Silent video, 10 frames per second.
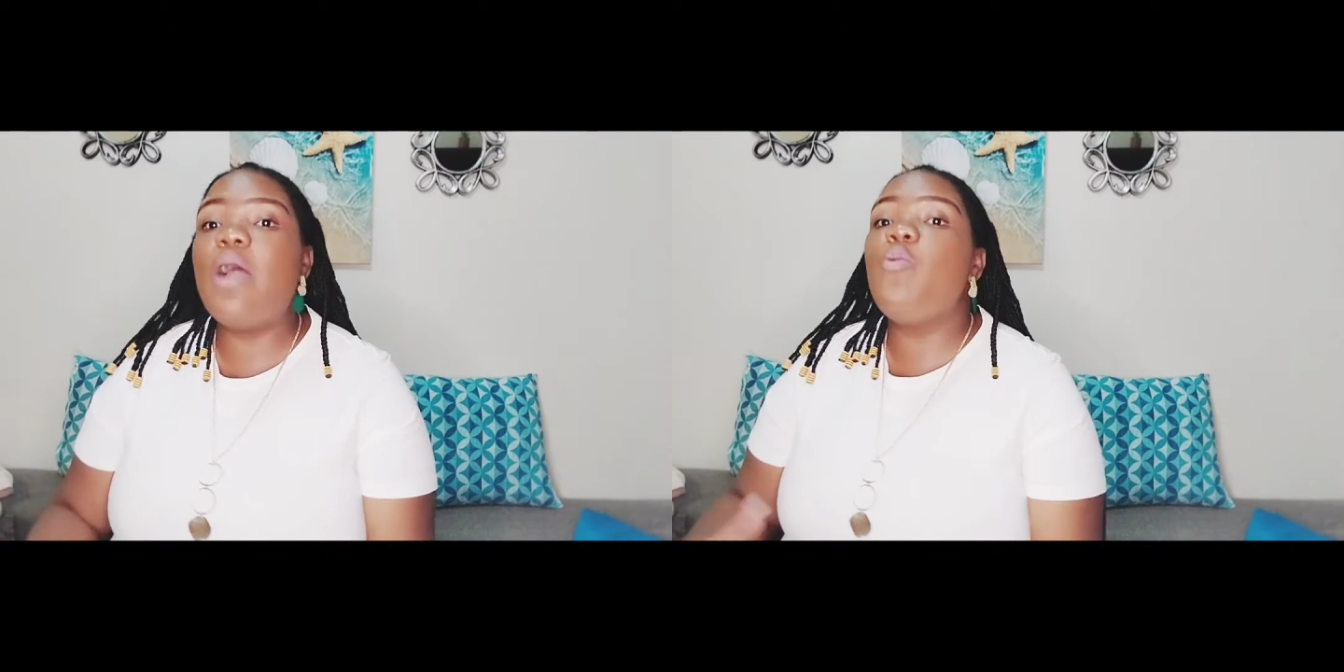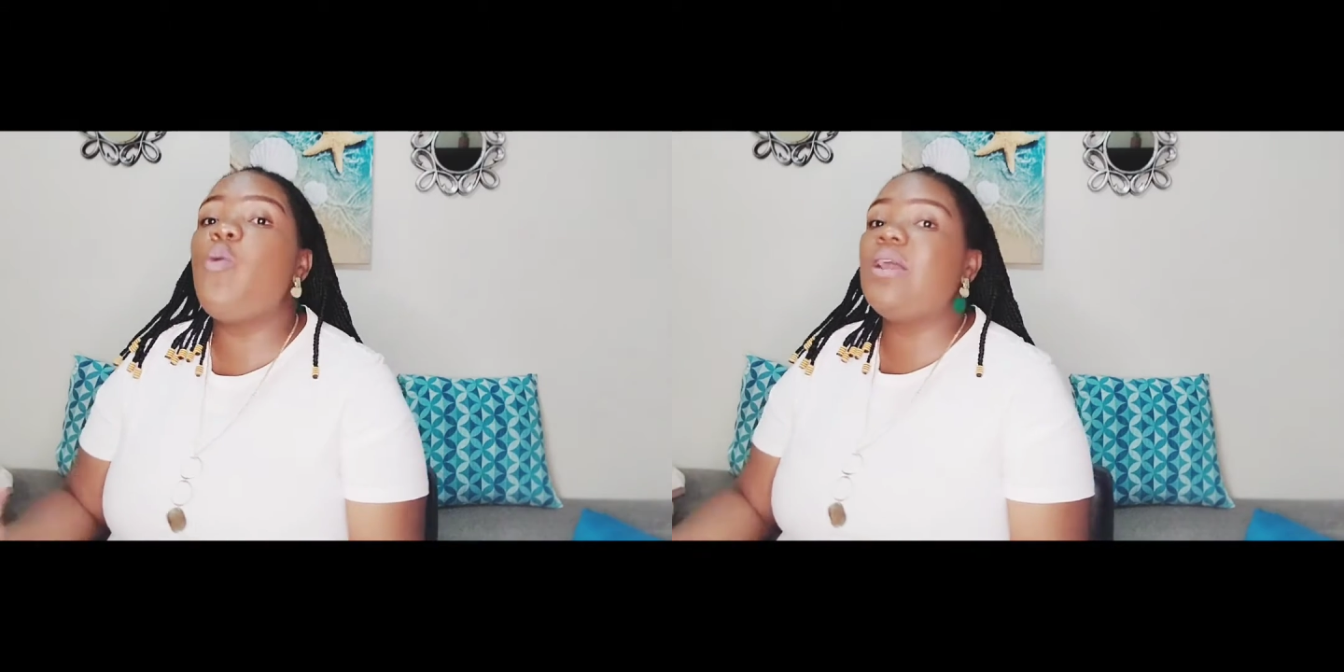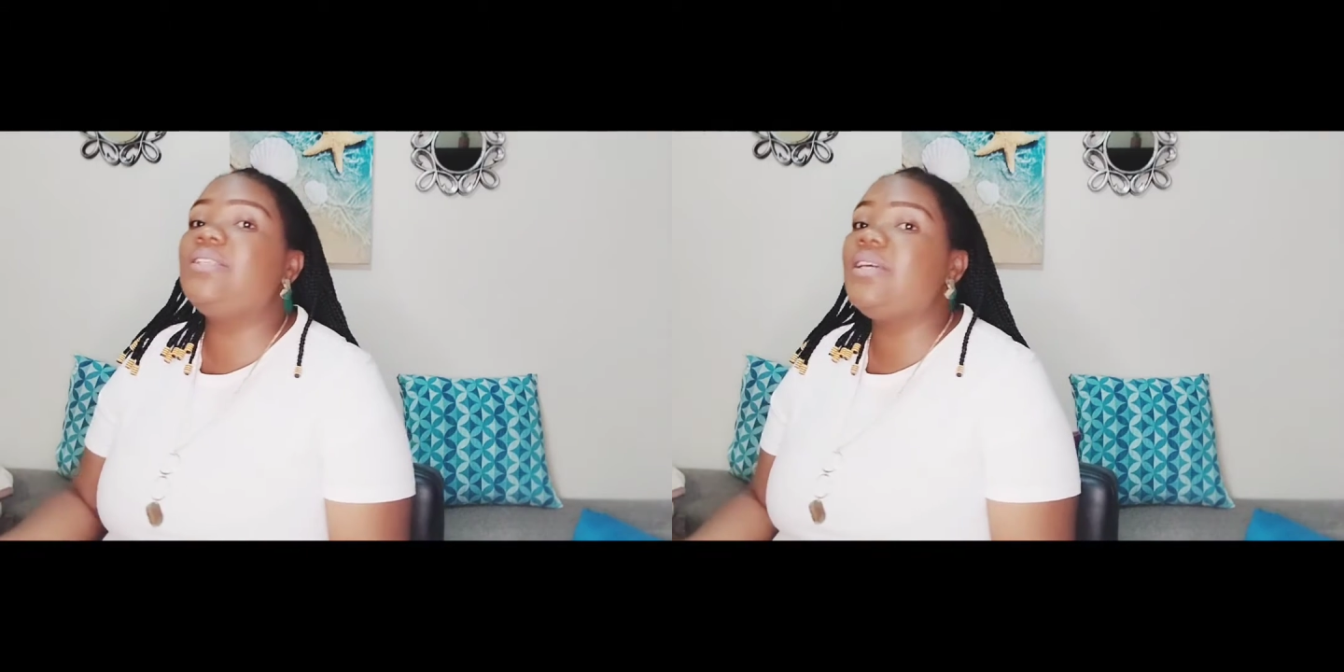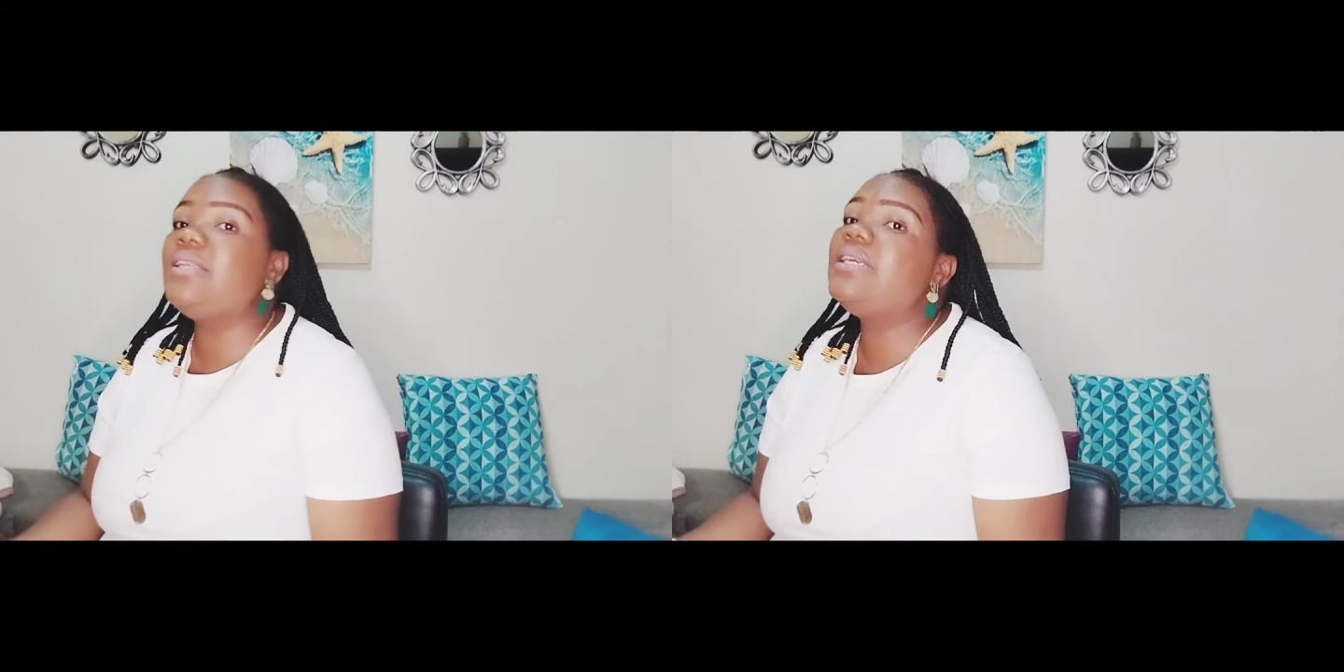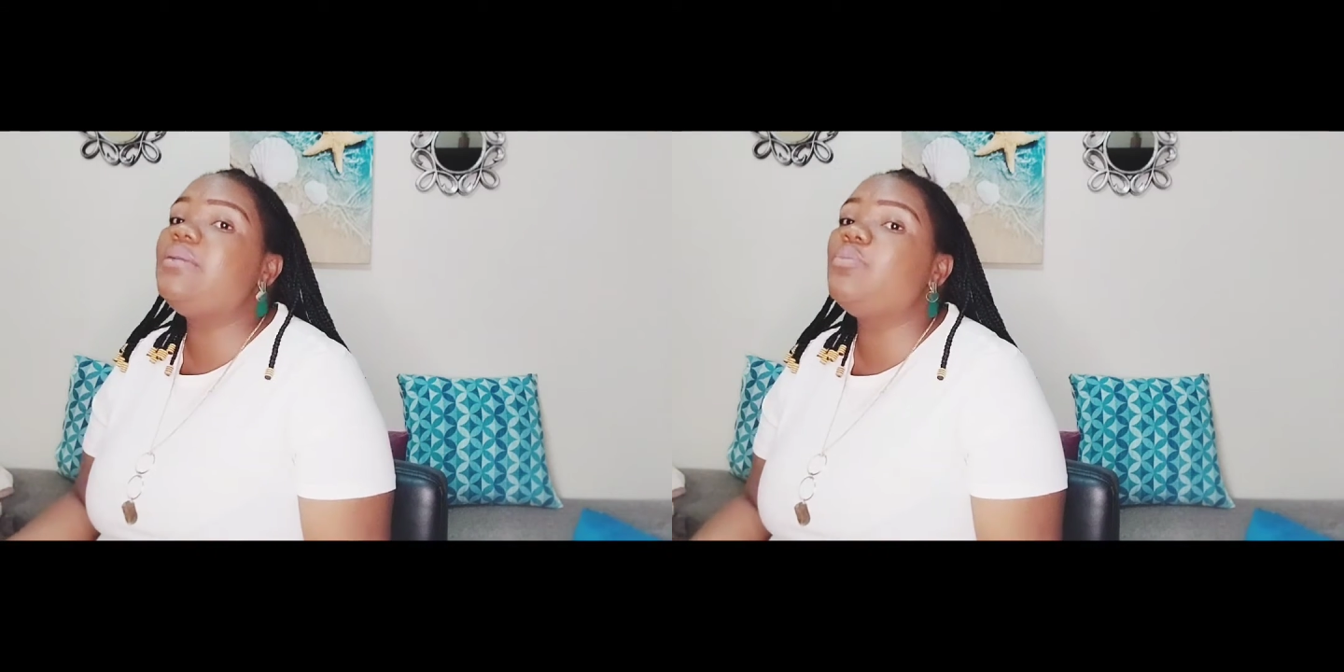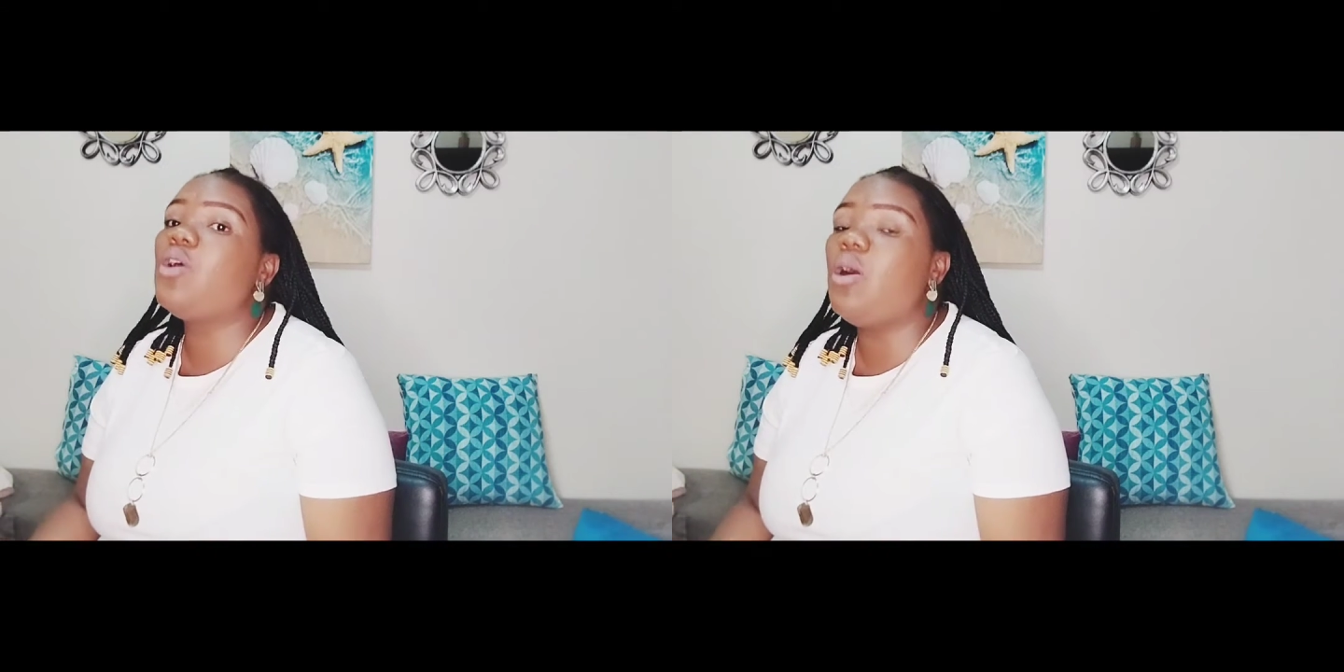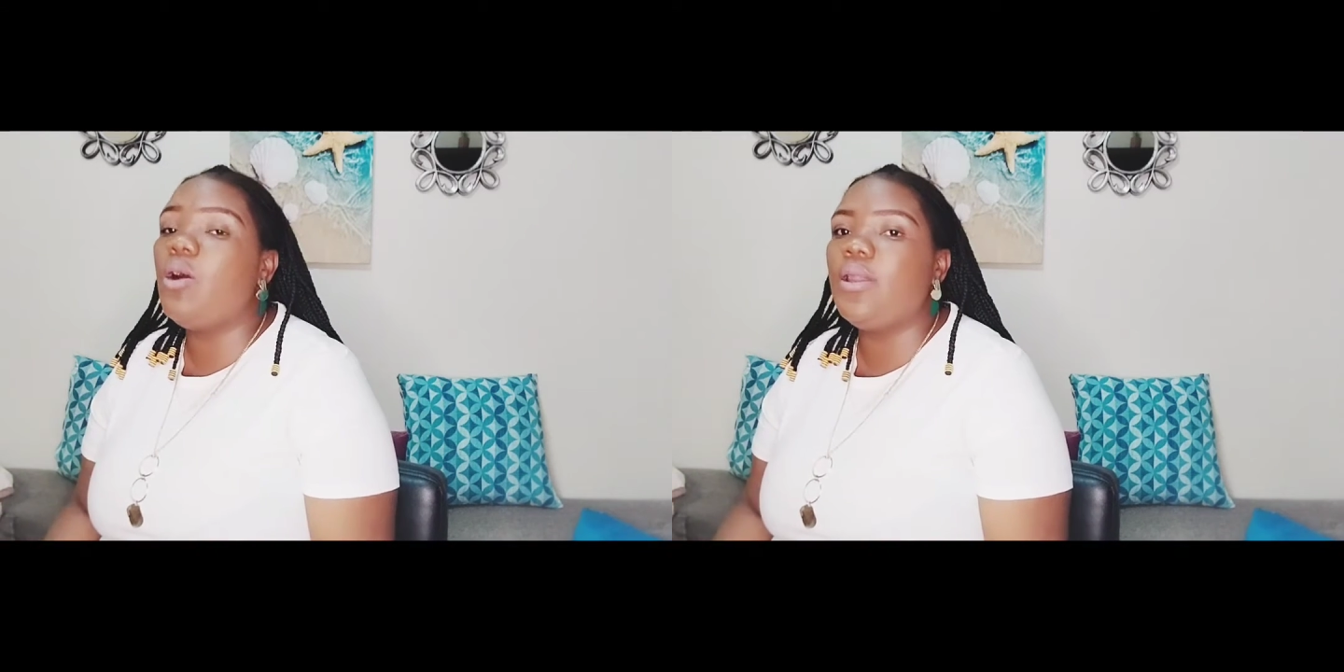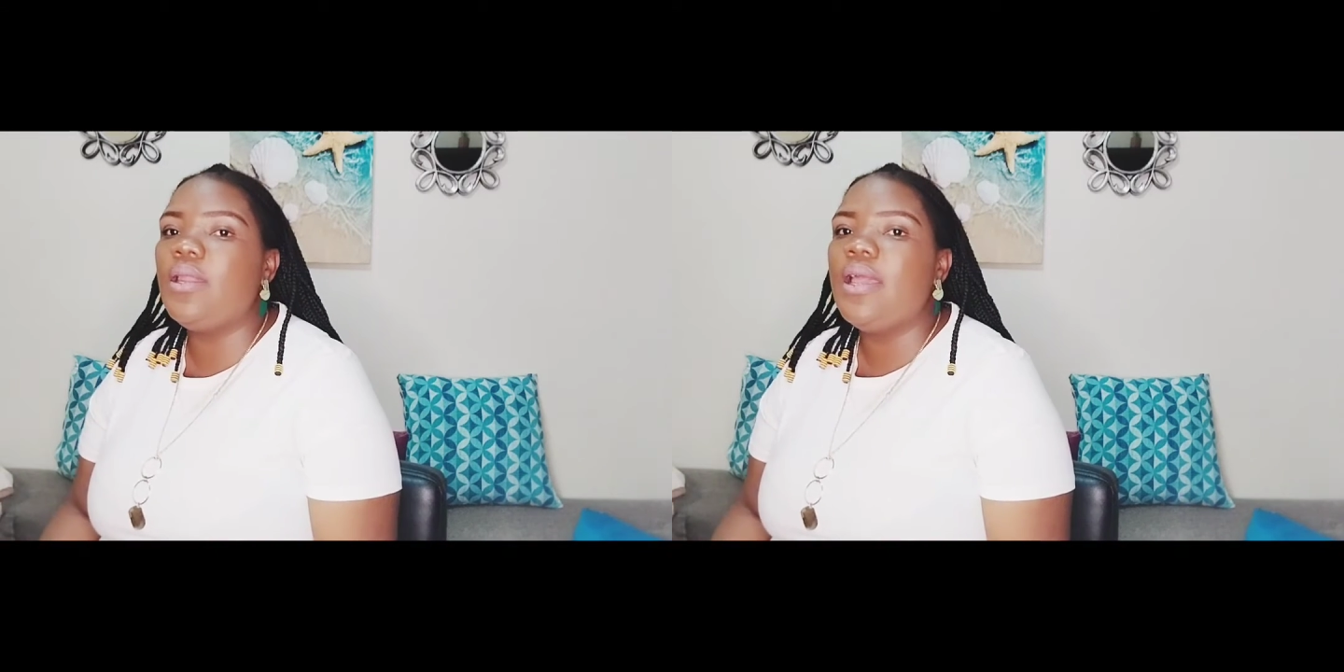I wanted him
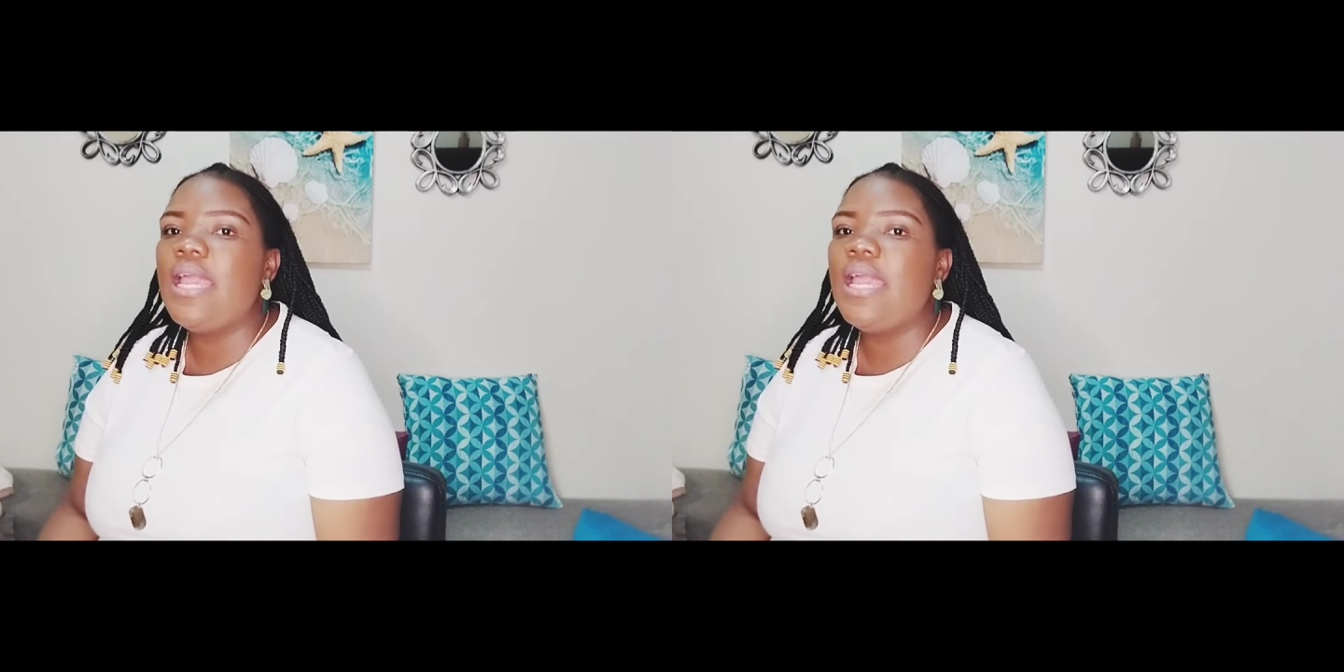gone.